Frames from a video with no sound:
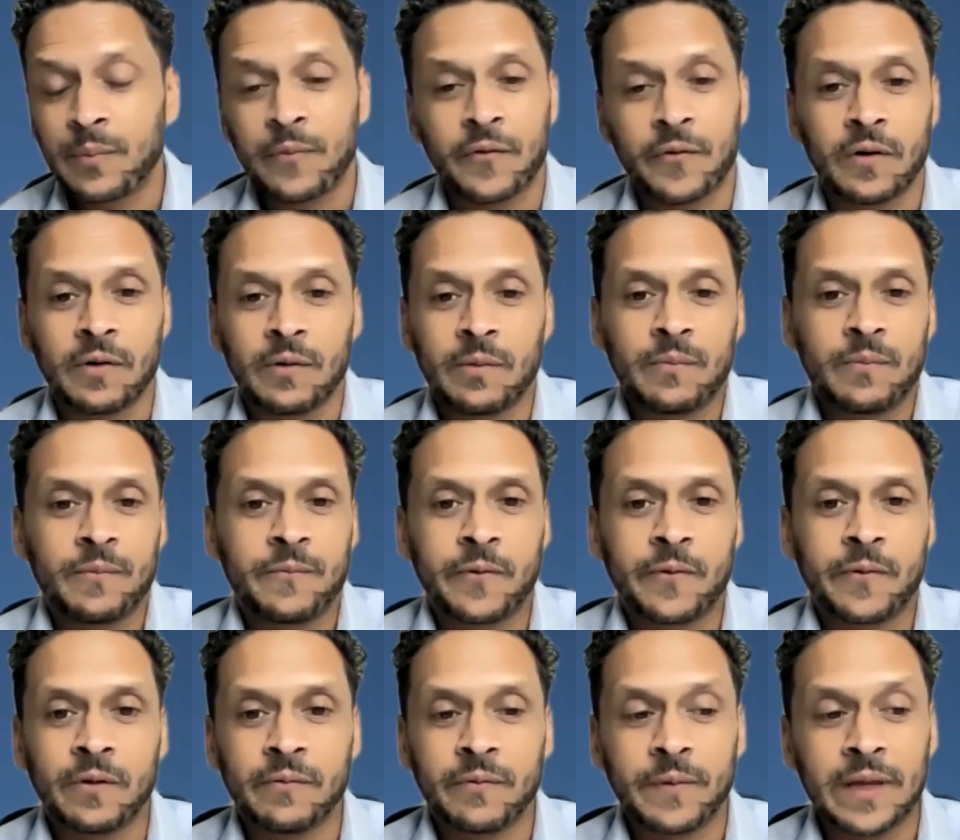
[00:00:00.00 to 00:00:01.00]
for
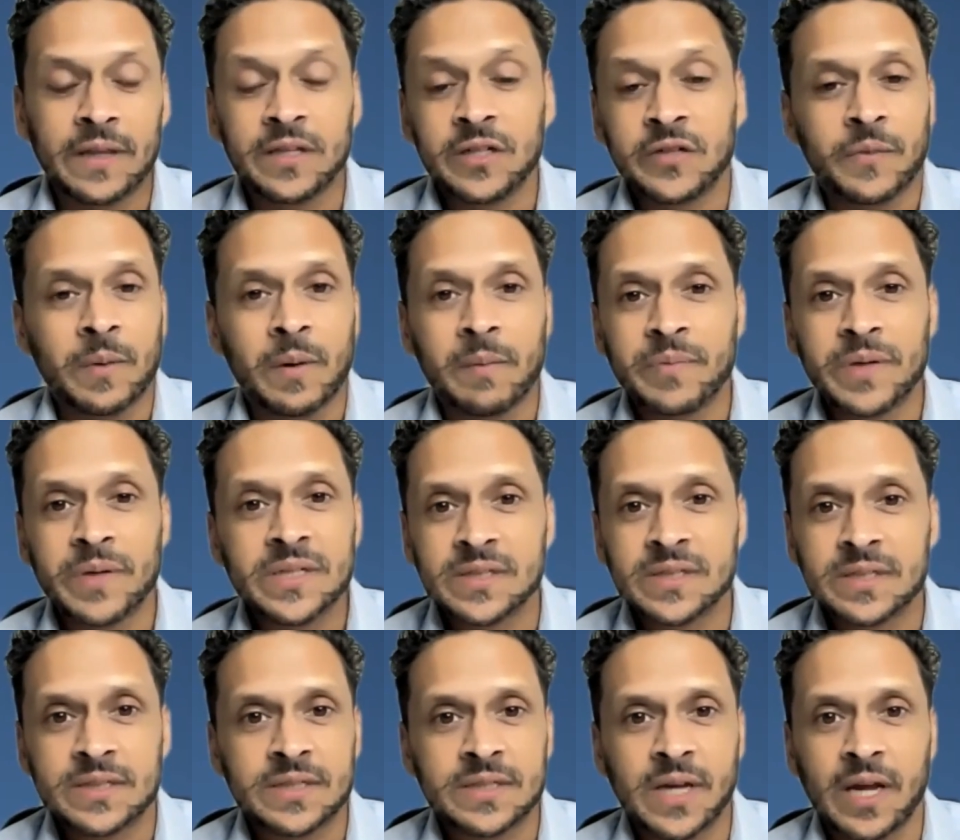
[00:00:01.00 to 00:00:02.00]
at least from a
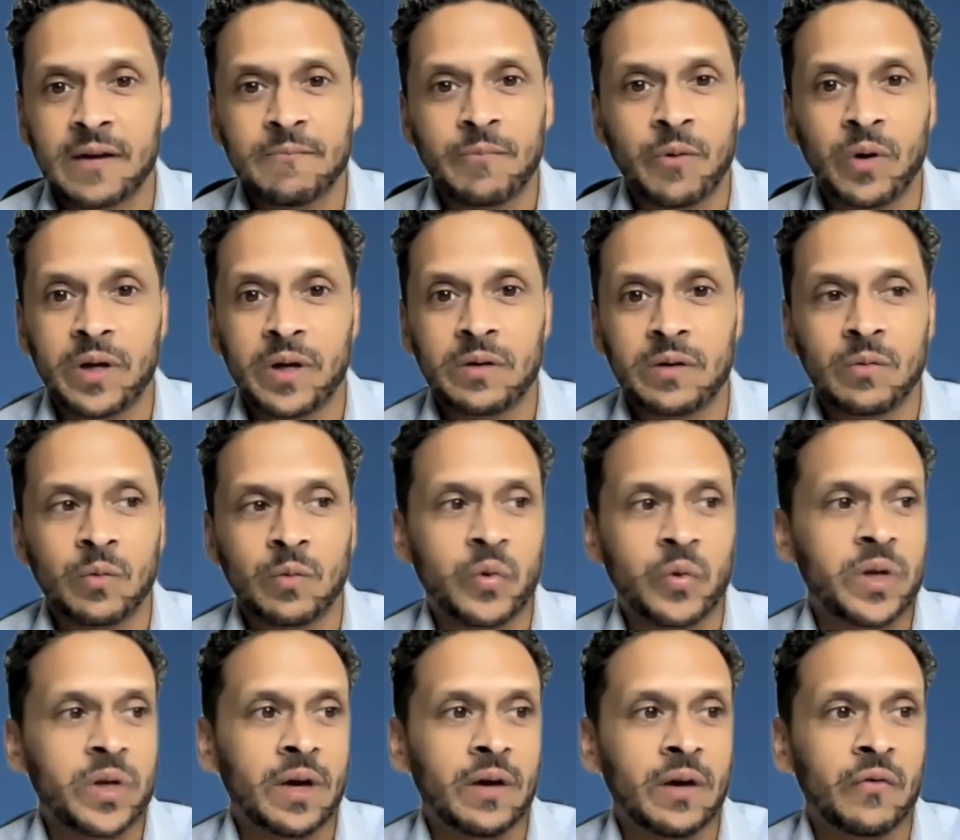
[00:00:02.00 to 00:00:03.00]
business standpoint,
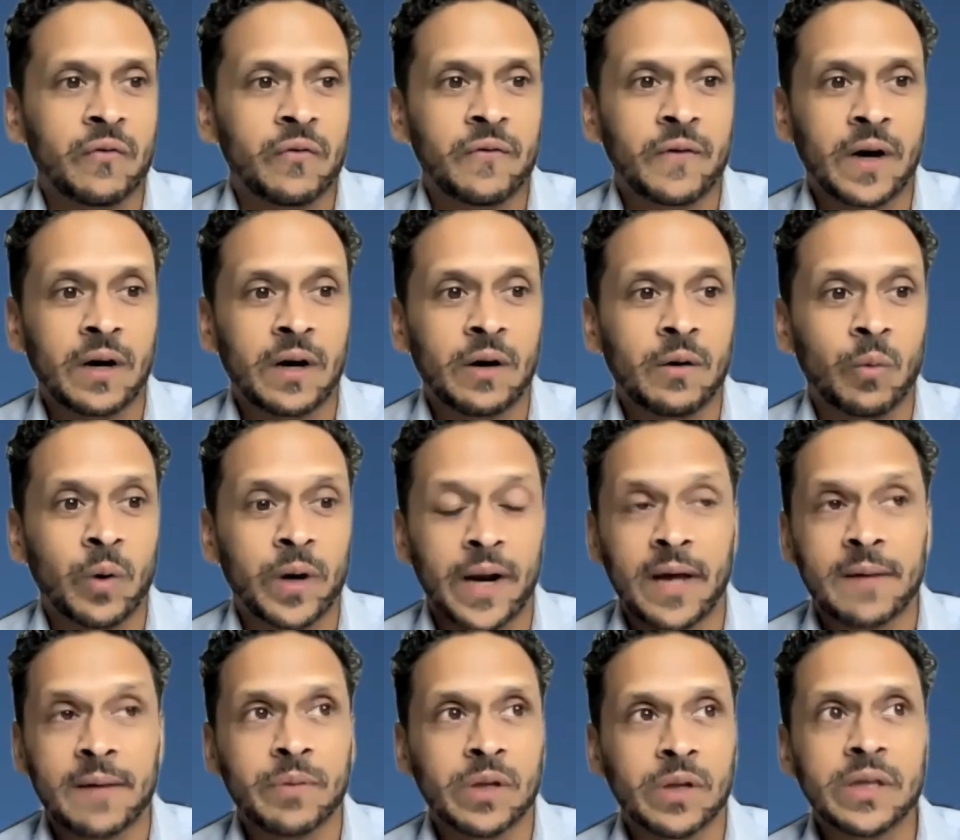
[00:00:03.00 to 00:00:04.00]
we have what
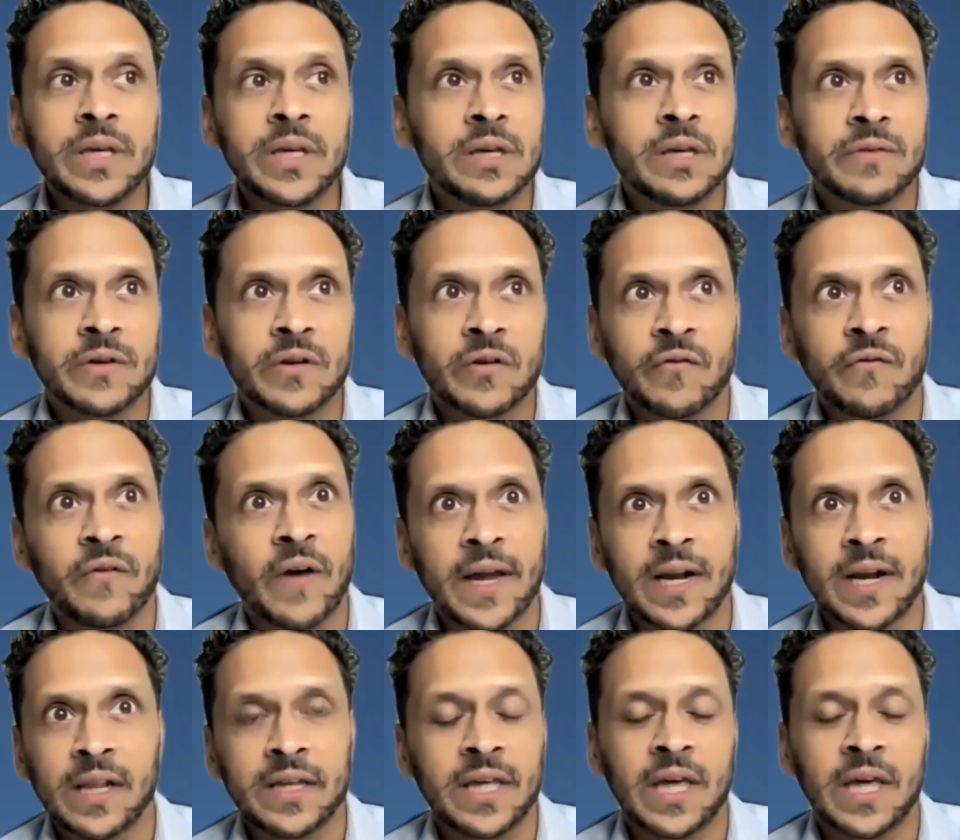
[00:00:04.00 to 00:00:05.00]
I believe is
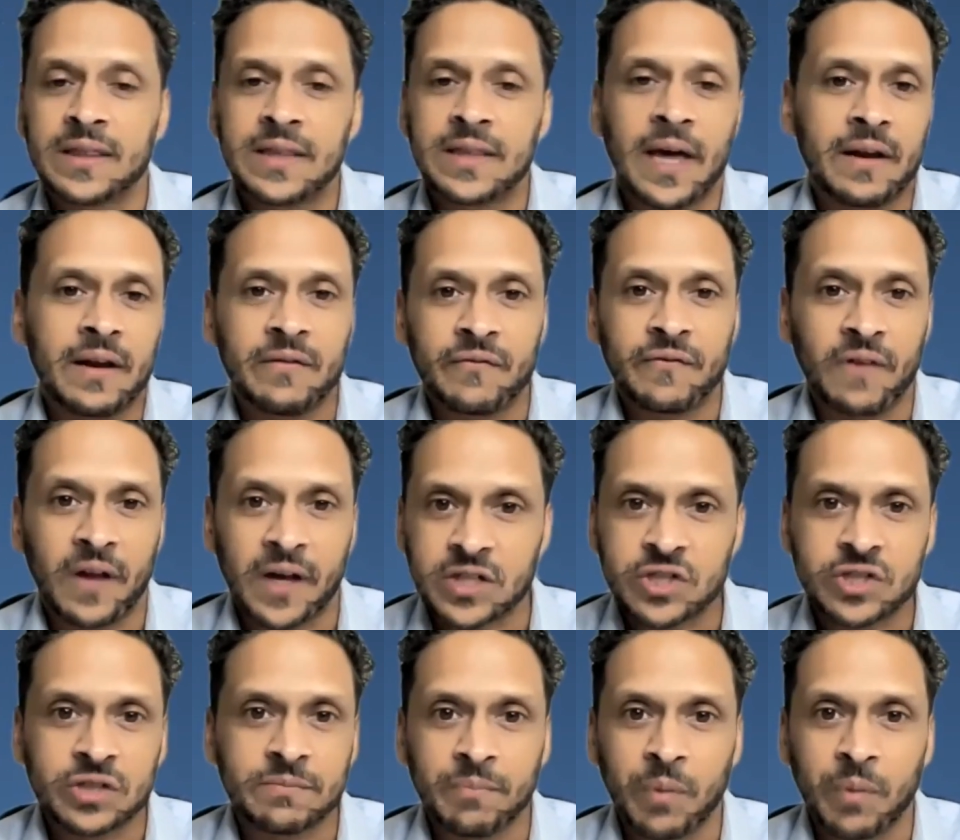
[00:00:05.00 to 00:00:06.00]
finally hit that
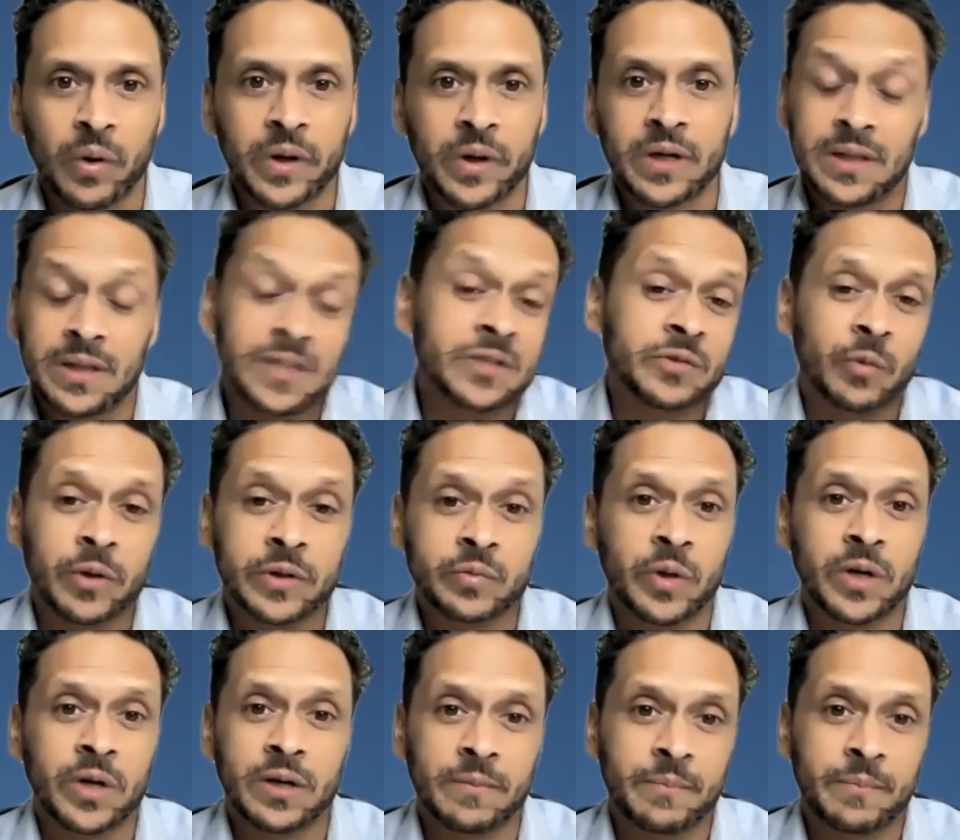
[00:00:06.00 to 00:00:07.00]
inflection point. At least
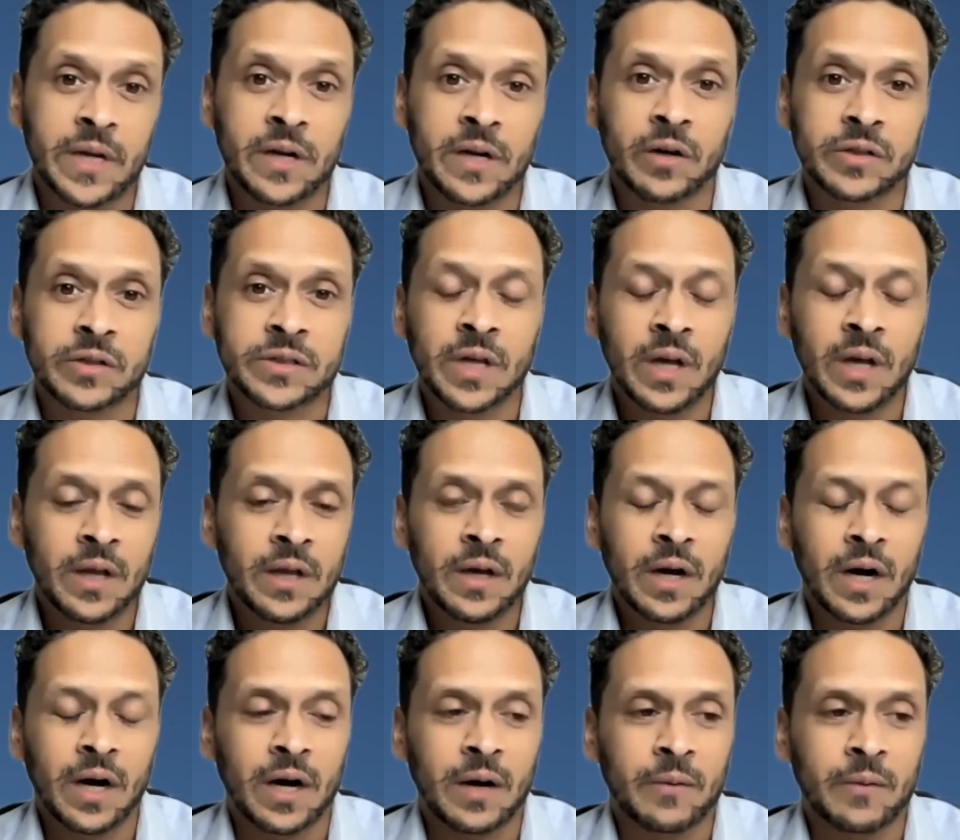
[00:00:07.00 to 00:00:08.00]
what it appears
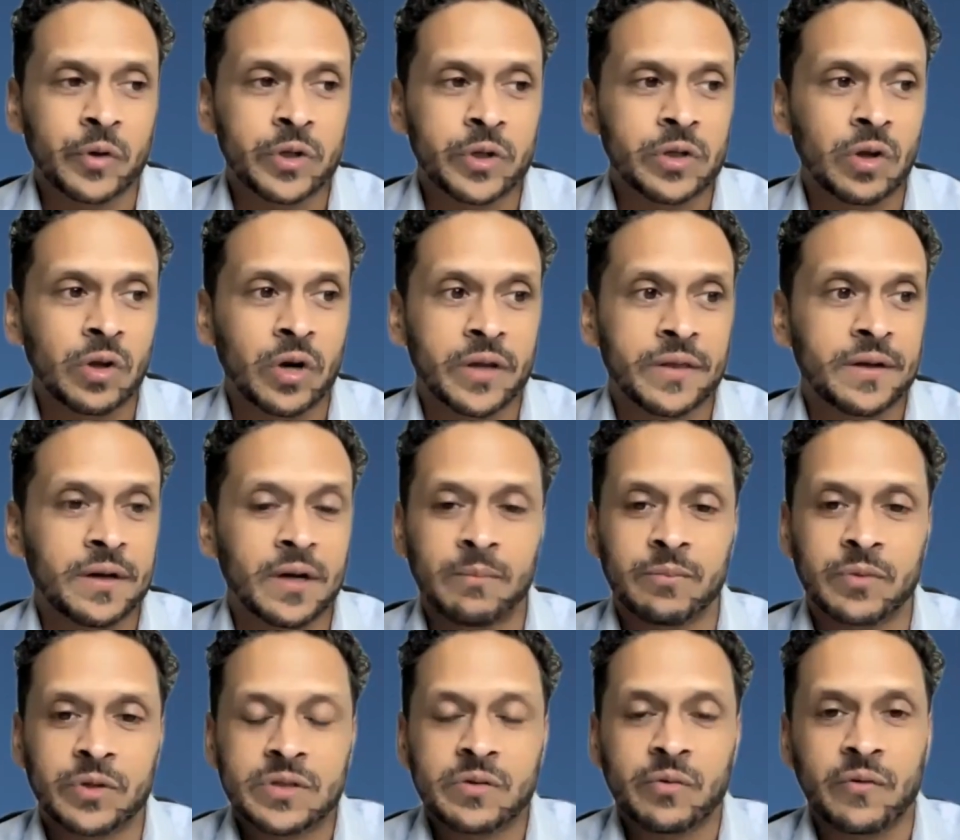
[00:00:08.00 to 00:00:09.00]
when you look at the
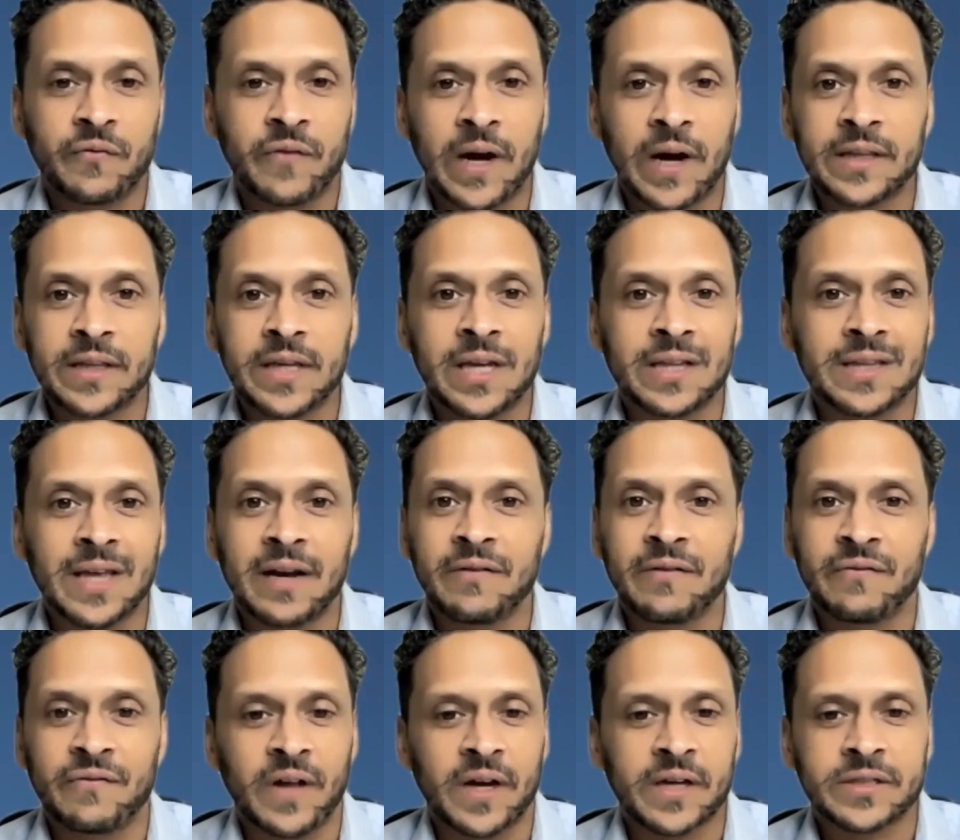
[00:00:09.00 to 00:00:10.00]
numbers. Right. We finally hit that
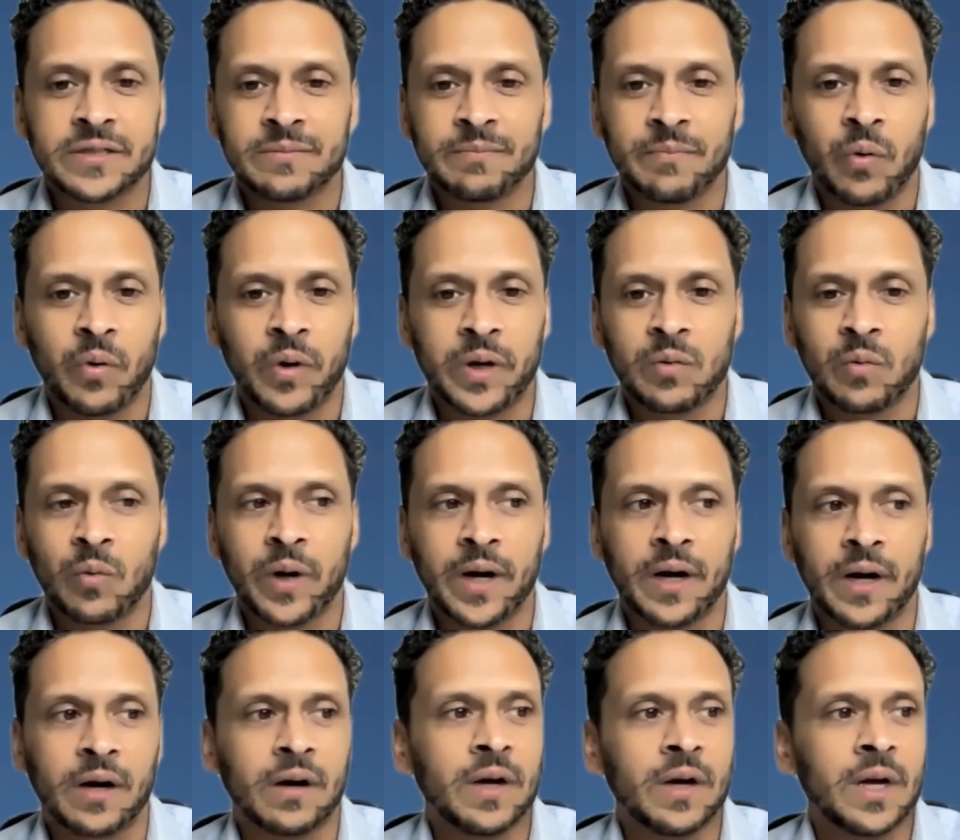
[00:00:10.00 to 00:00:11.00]
inflection point
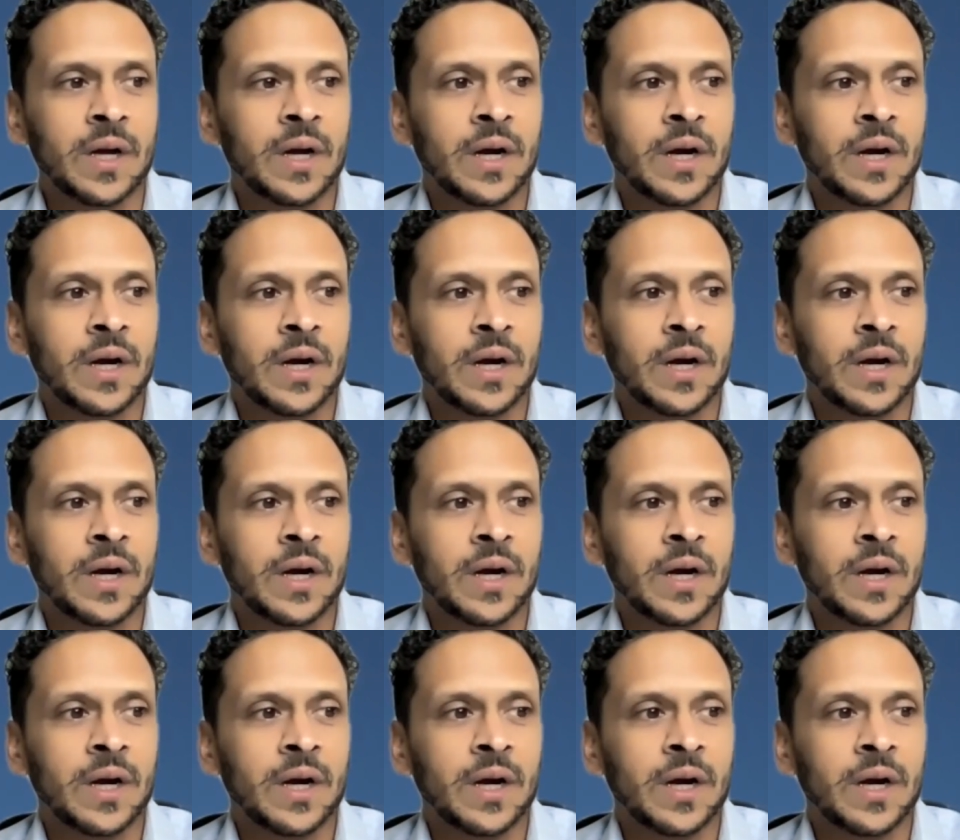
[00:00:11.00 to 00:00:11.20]
where